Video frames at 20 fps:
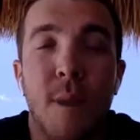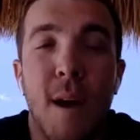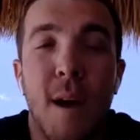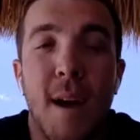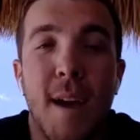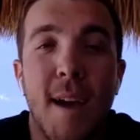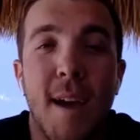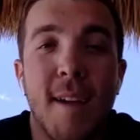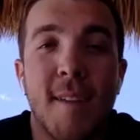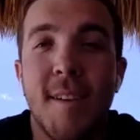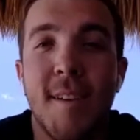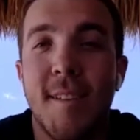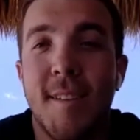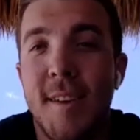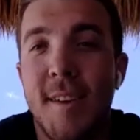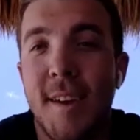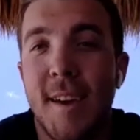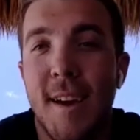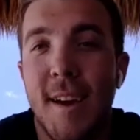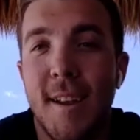my
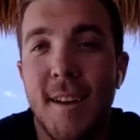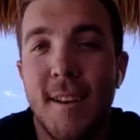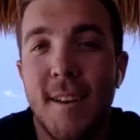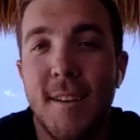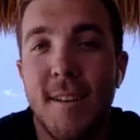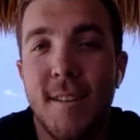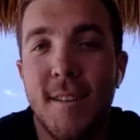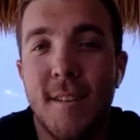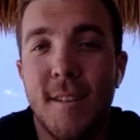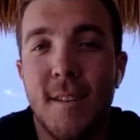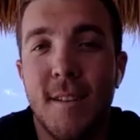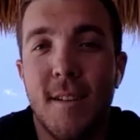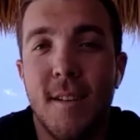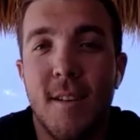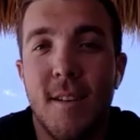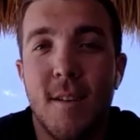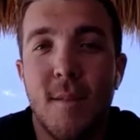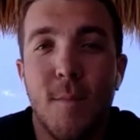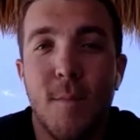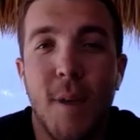SAT got in,
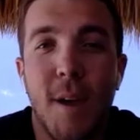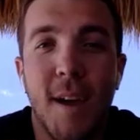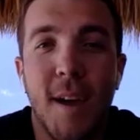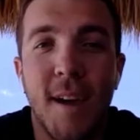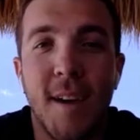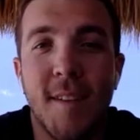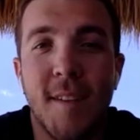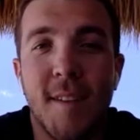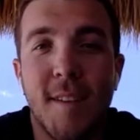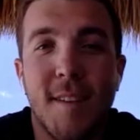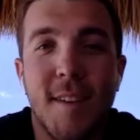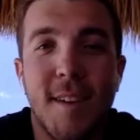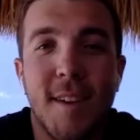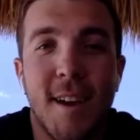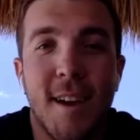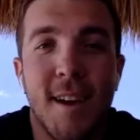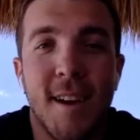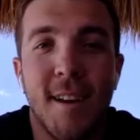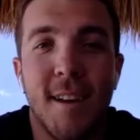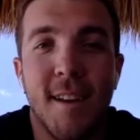my
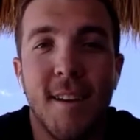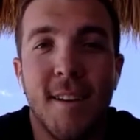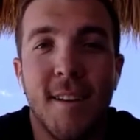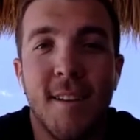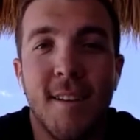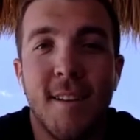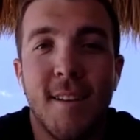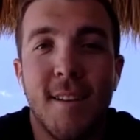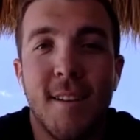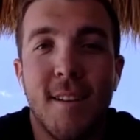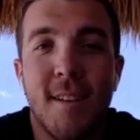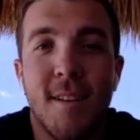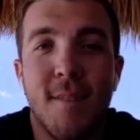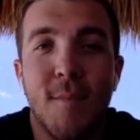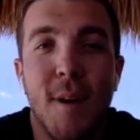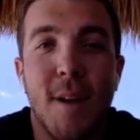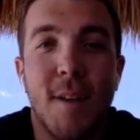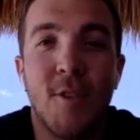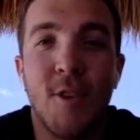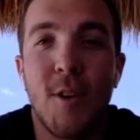ACT got in,
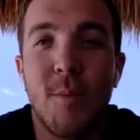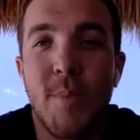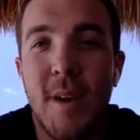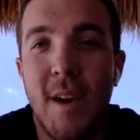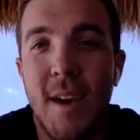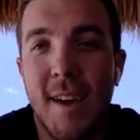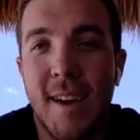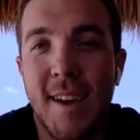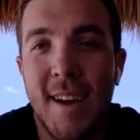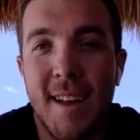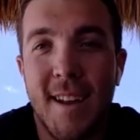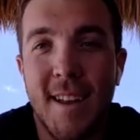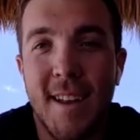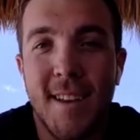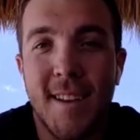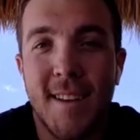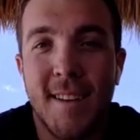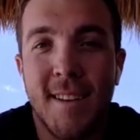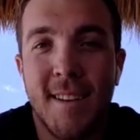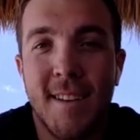my GPA got
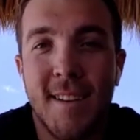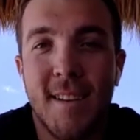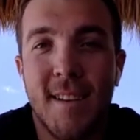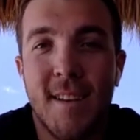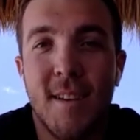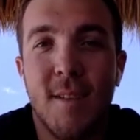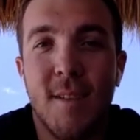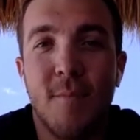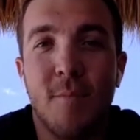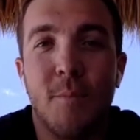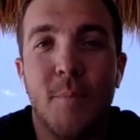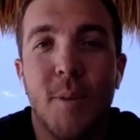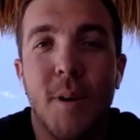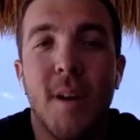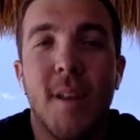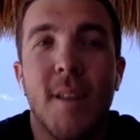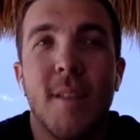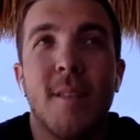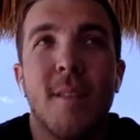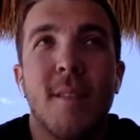in,
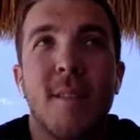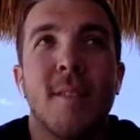but